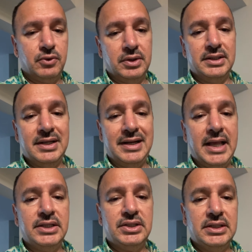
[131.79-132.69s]
So there is an
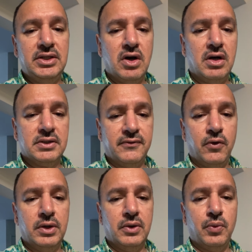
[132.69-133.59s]
htdocs
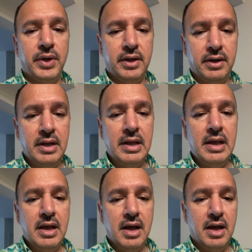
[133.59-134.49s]
folder where
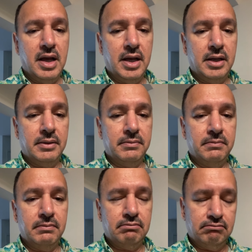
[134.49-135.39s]

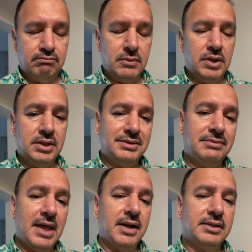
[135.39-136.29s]

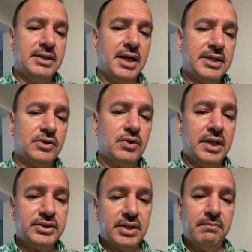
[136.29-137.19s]
that is actually a
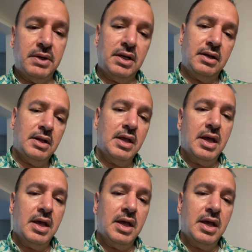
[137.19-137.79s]
symbol.